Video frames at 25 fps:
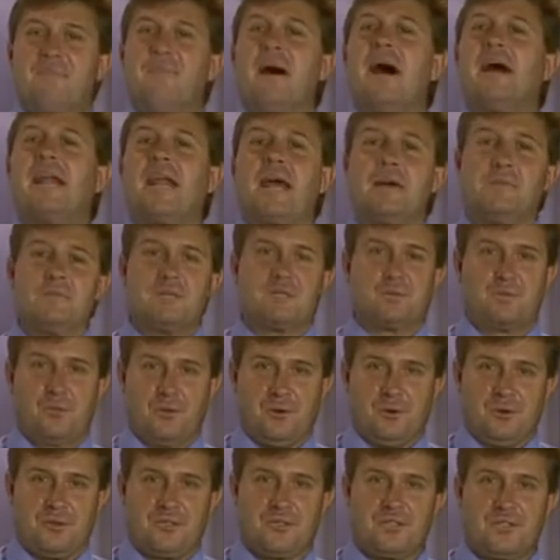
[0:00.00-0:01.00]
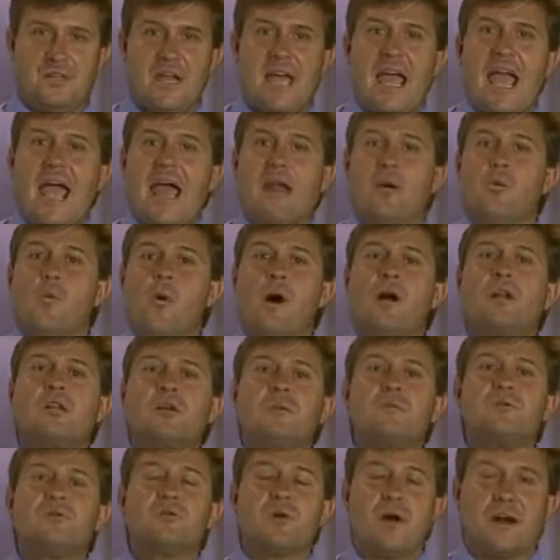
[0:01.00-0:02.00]
My name is Bruce, and
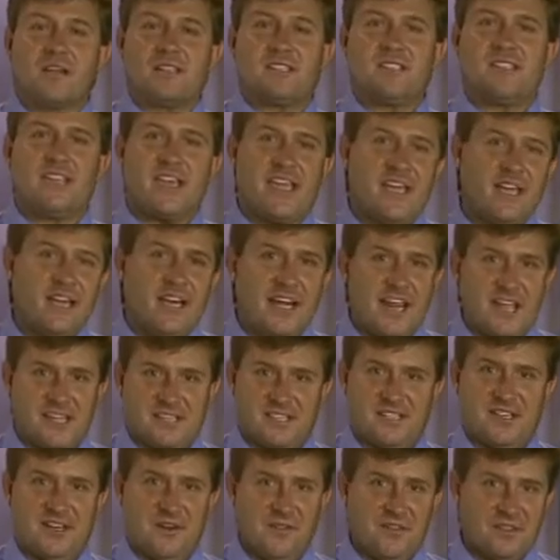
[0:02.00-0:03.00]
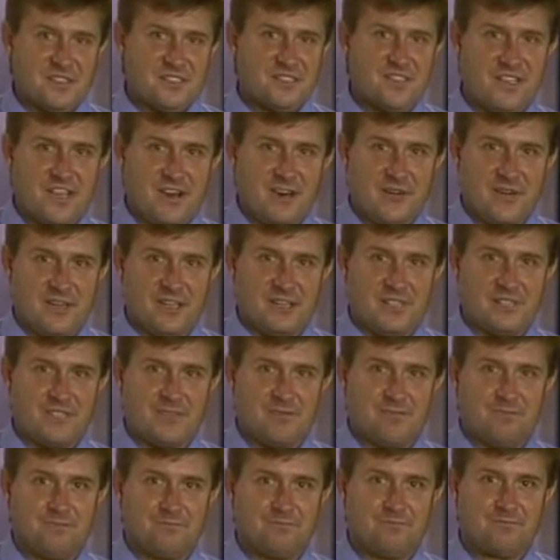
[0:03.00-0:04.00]
welcome to our second lesson in this series.
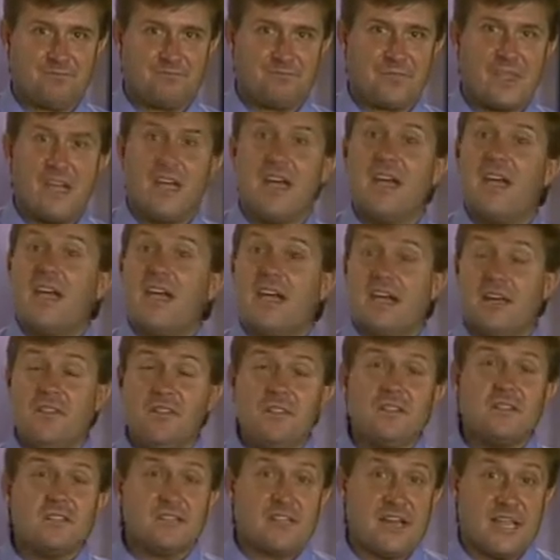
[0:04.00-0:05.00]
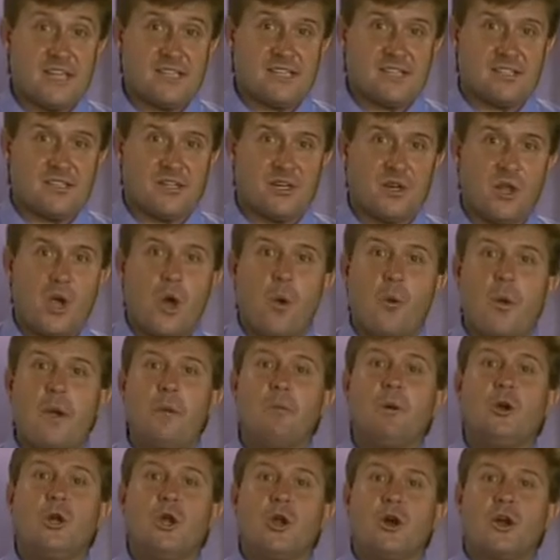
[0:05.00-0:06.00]
In this lesson, we
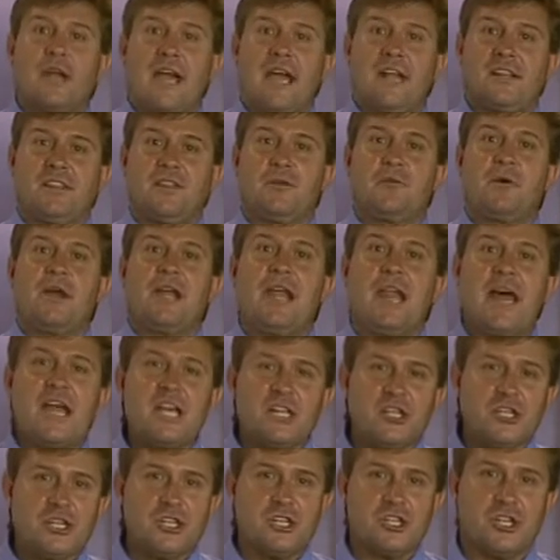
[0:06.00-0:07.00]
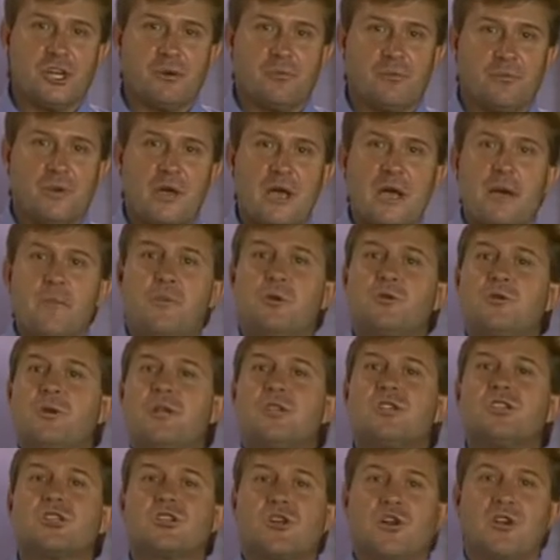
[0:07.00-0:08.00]
will look at the relationship between
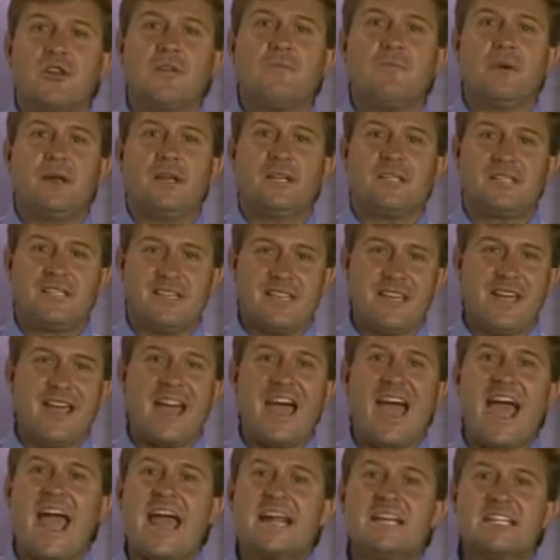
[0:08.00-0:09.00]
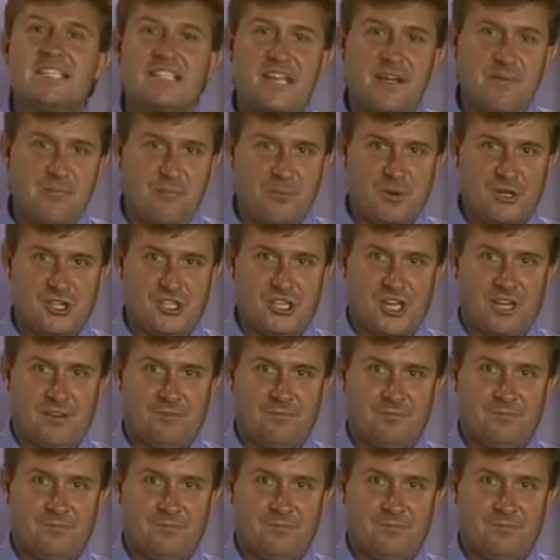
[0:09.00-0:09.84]
solubility and temperature.